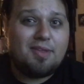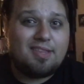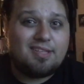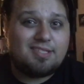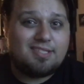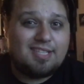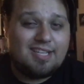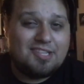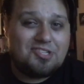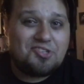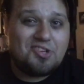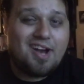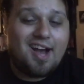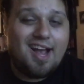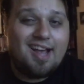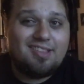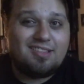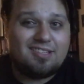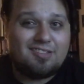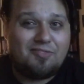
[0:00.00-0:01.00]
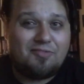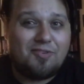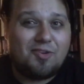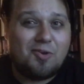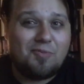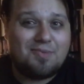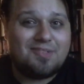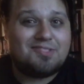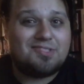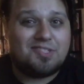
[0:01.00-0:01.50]
Some of the CGI in
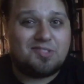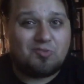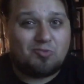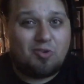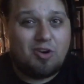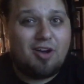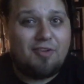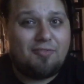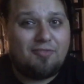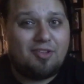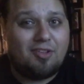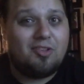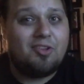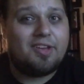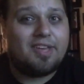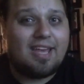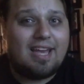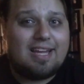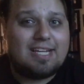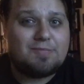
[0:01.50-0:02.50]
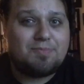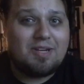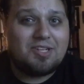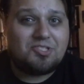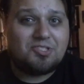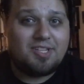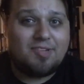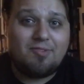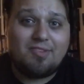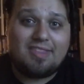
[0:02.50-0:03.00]
this film is just rough to look at,
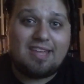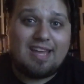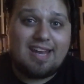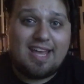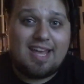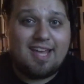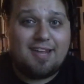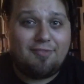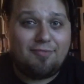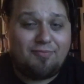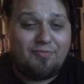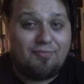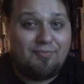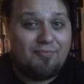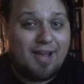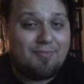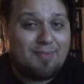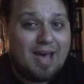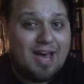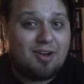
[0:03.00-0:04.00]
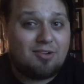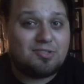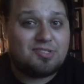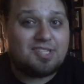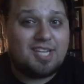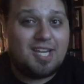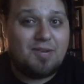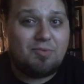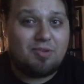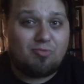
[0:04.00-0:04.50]
especially with that end battle
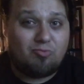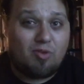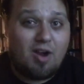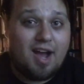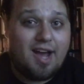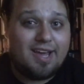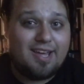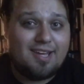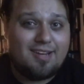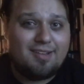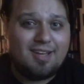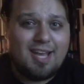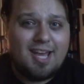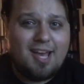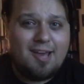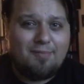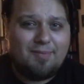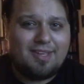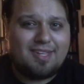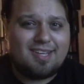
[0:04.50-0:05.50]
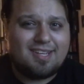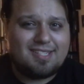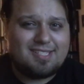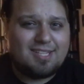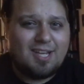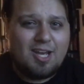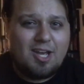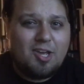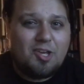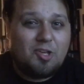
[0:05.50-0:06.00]
scene with Riot, because
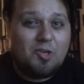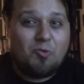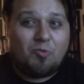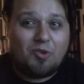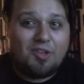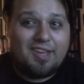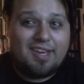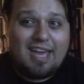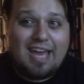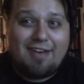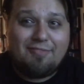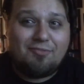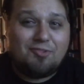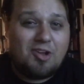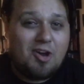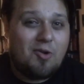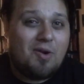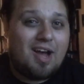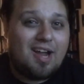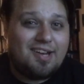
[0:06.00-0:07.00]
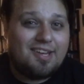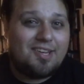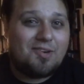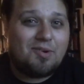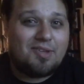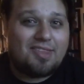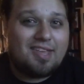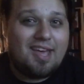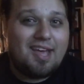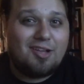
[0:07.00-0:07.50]
you really have no idea
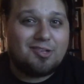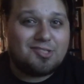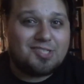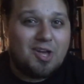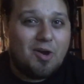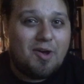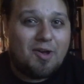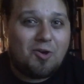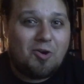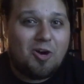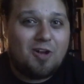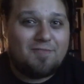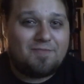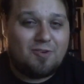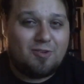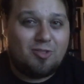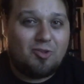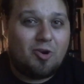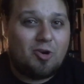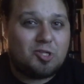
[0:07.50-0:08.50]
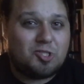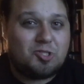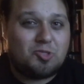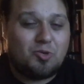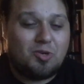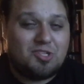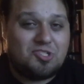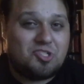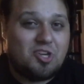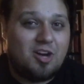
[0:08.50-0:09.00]
what the hell's going on for large
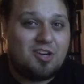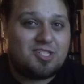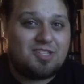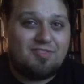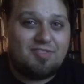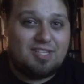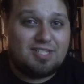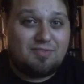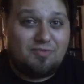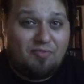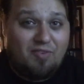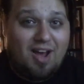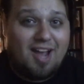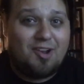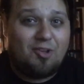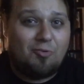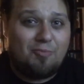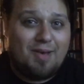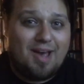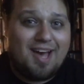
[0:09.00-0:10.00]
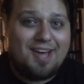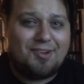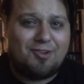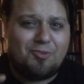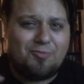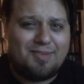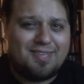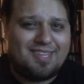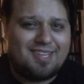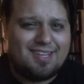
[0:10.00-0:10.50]
chunks of this final battle,
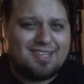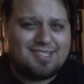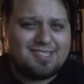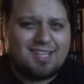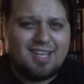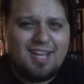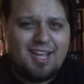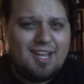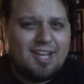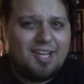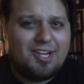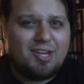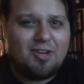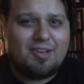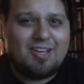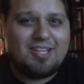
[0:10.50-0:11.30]
because, you know,